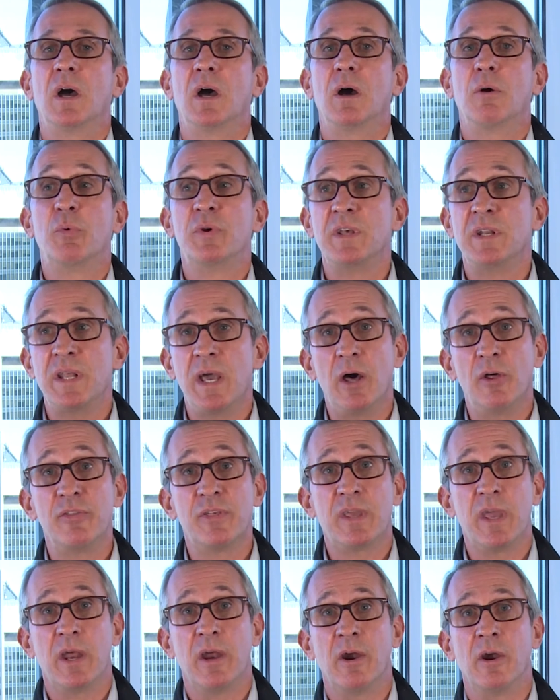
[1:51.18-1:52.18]
Within
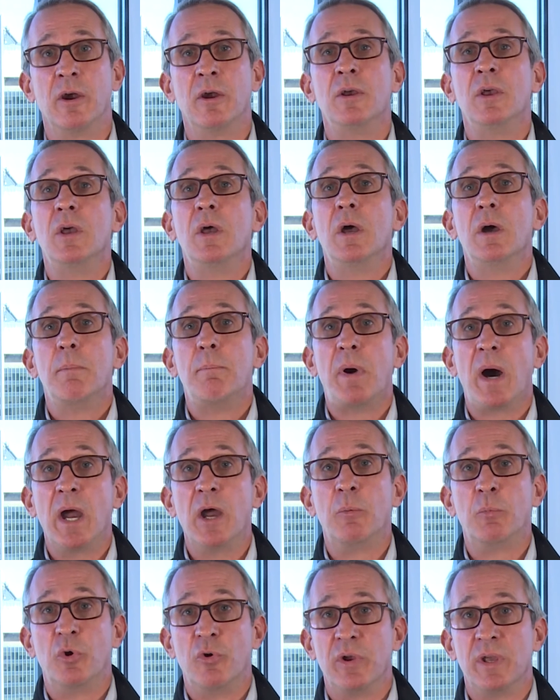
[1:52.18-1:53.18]
healthcare,
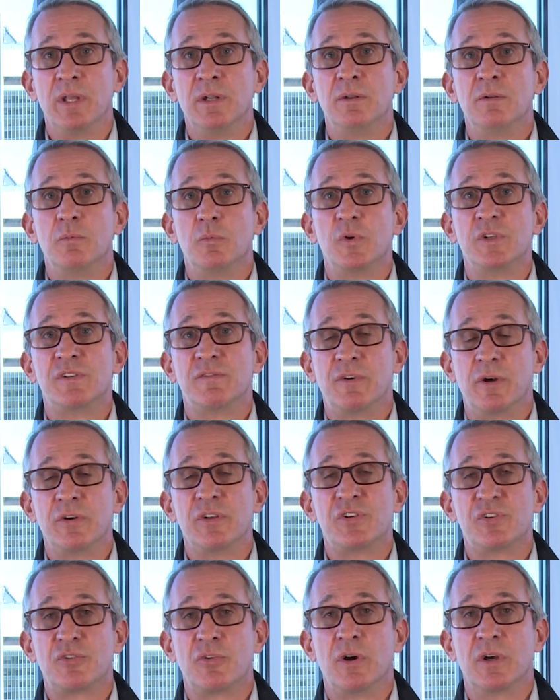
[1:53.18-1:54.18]
BioMarin was a very
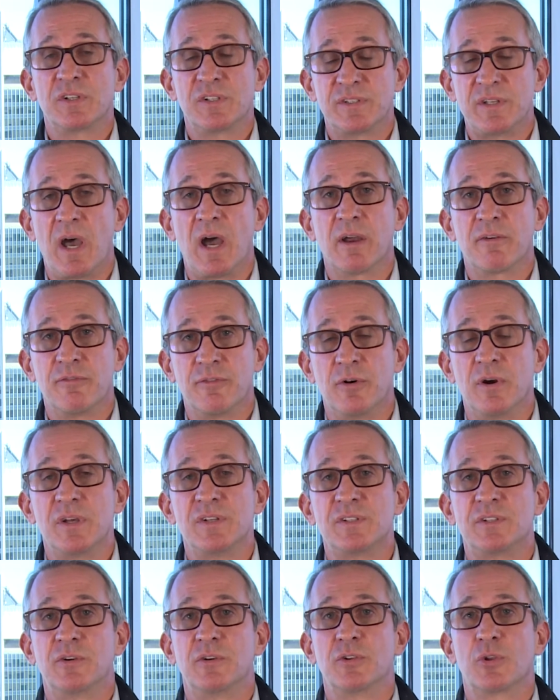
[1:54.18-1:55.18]
strong stock for
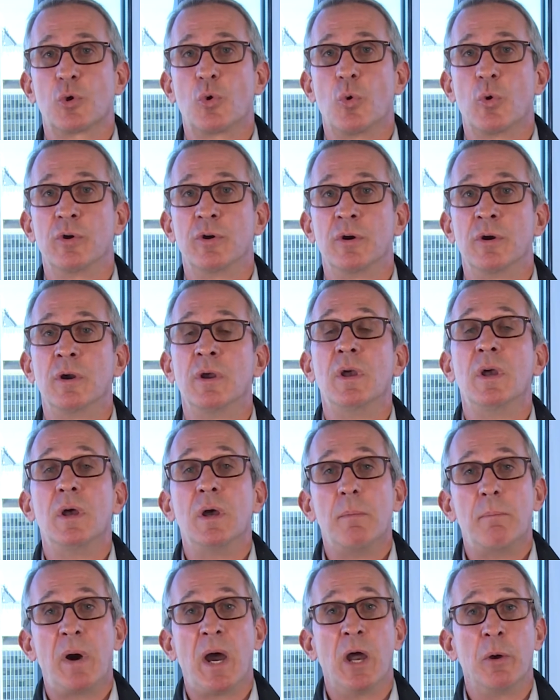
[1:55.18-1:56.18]
us during the quarter.
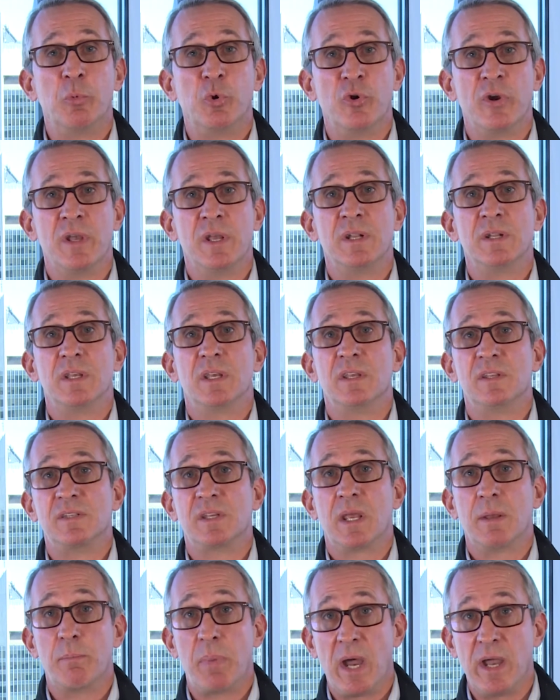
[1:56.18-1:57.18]
BioMarin is
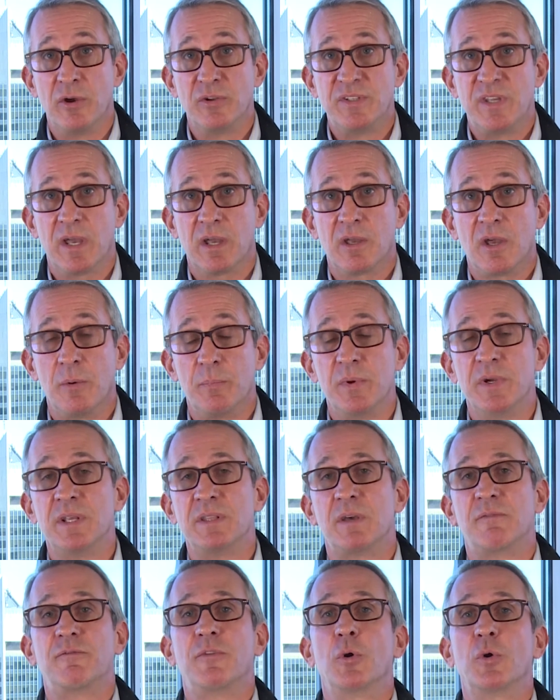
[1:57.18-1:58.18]
a biotech company
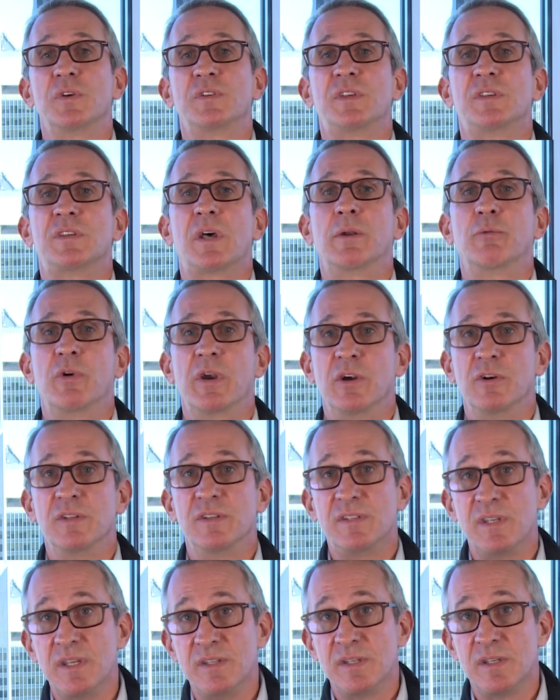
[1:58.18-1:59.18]
that focuses on rare
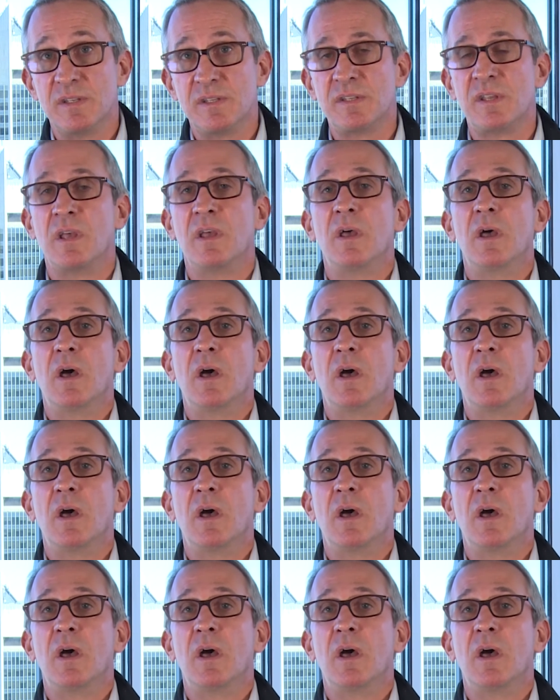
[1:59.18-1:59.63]
diseases.